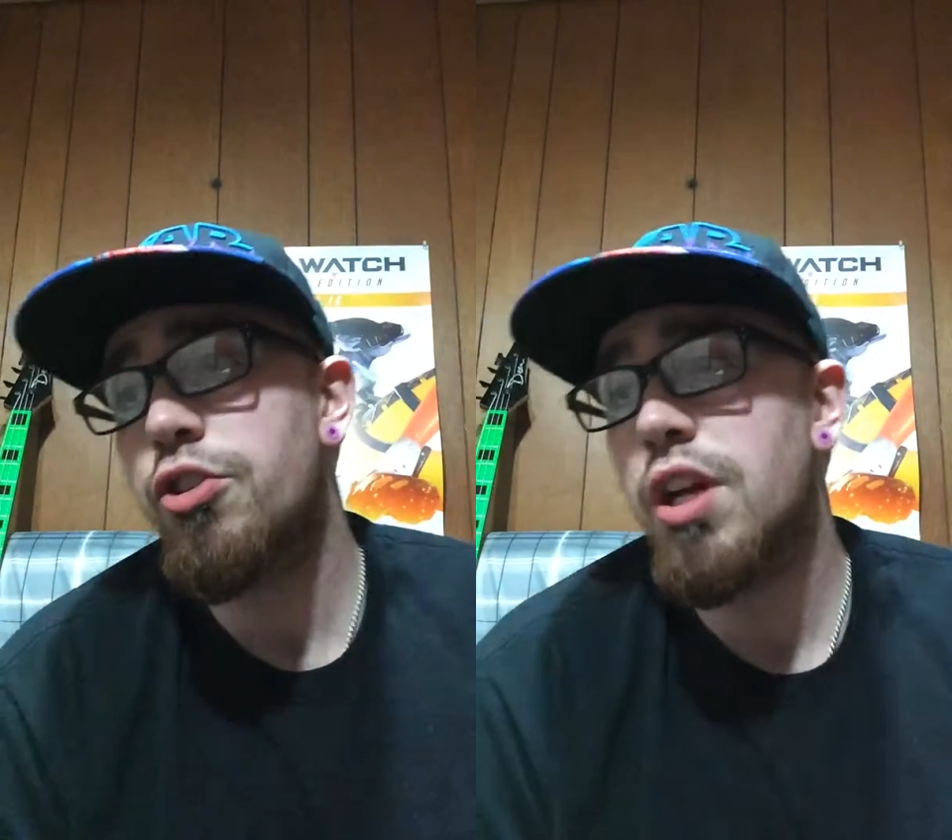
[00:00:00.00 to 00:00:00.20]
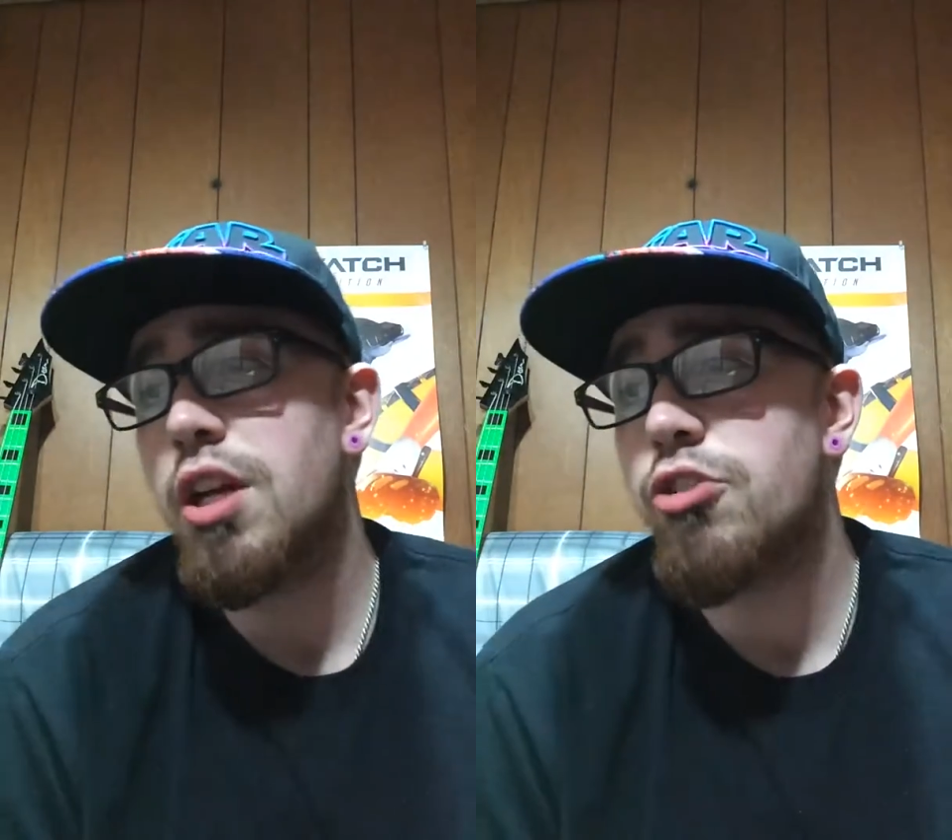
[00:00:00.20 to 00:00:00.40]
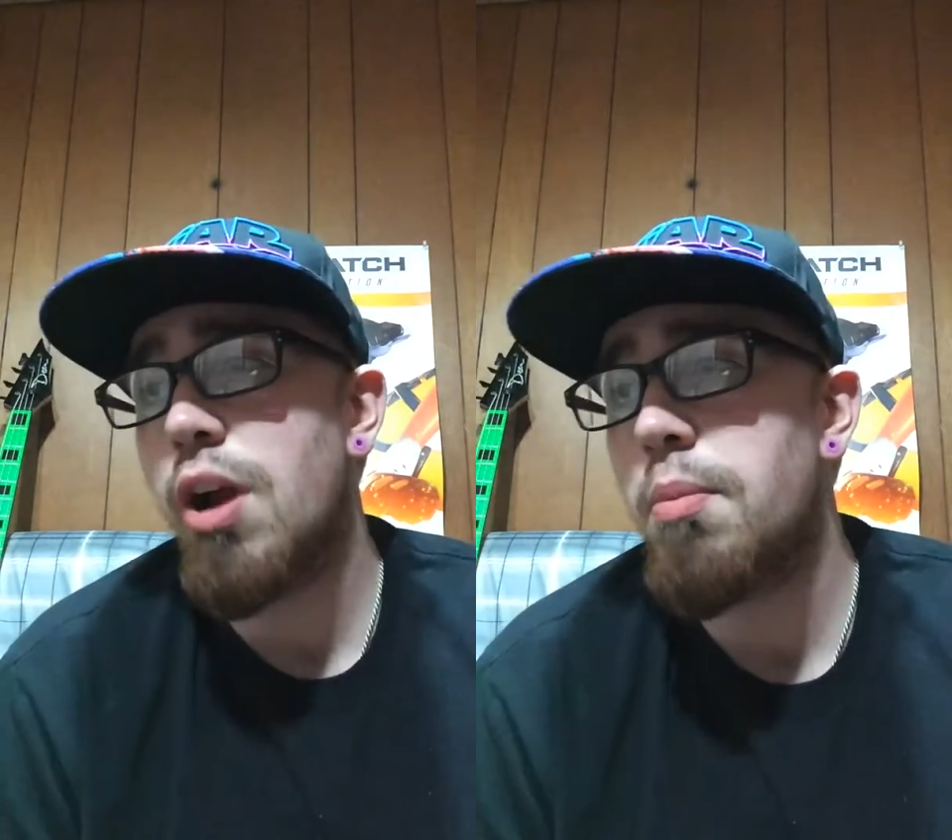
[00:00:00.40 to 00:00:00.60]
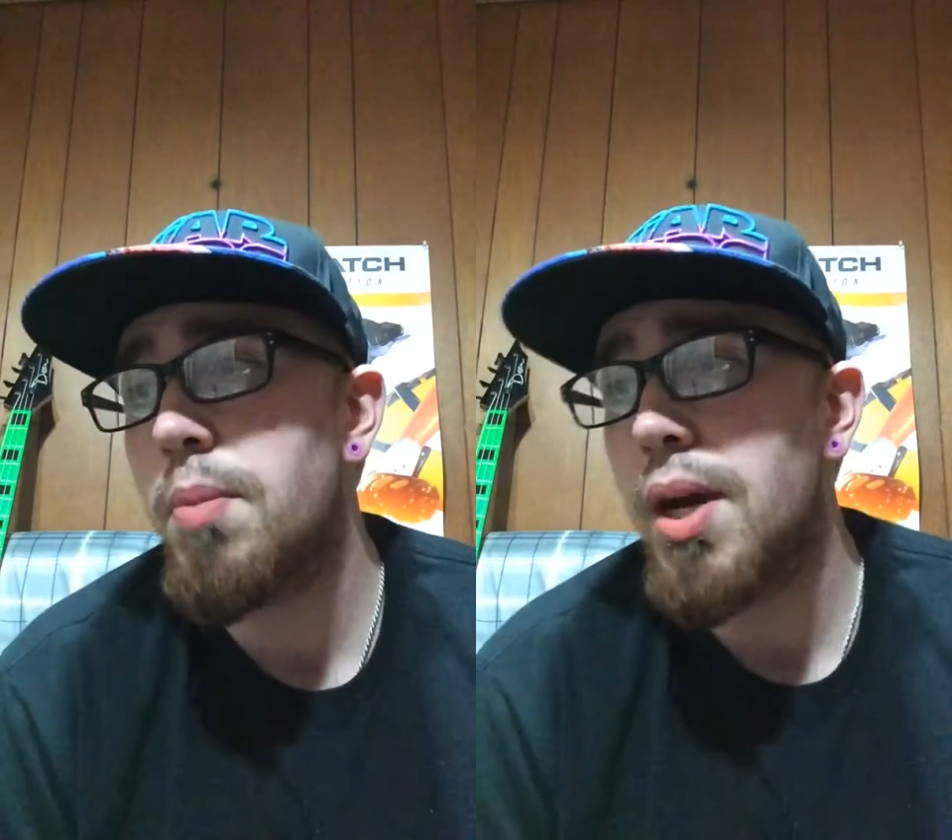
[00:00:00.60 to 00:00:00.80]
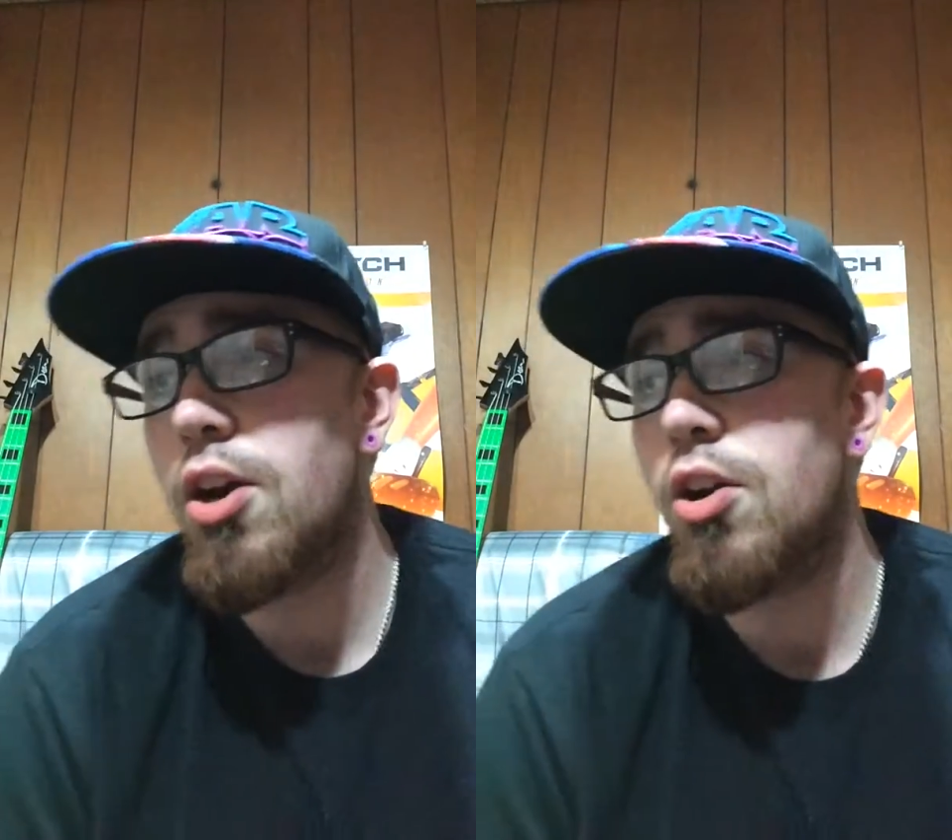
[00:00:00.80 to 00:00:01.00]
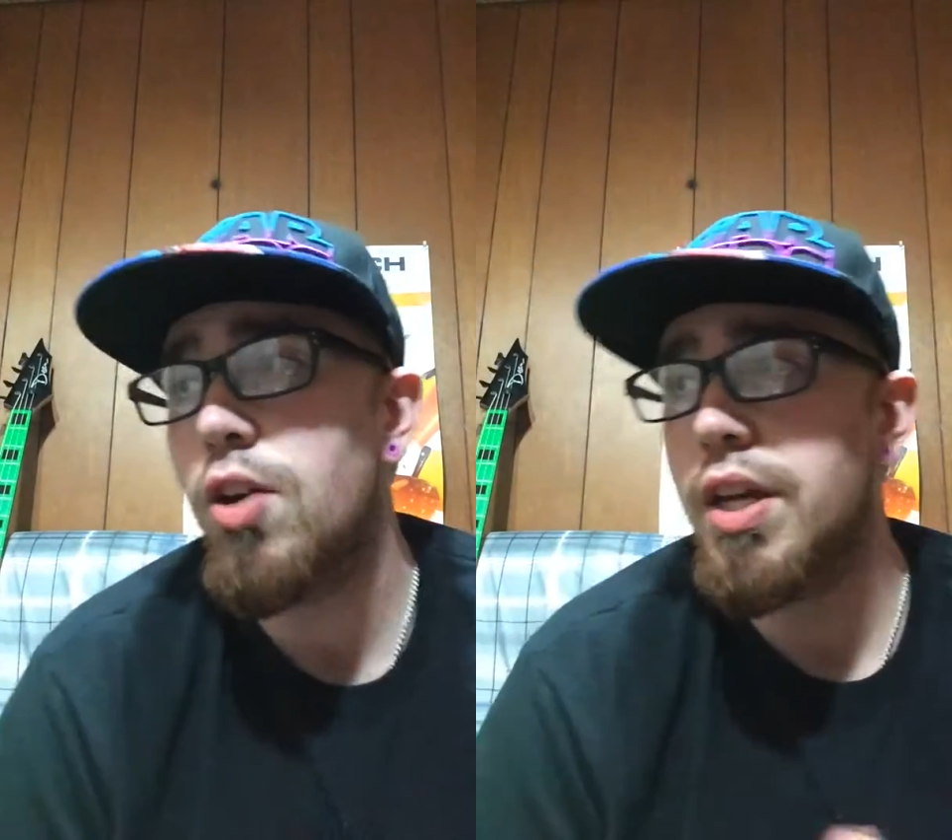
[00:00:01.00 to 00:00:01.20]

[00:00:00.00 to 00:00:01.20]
you're going to drop about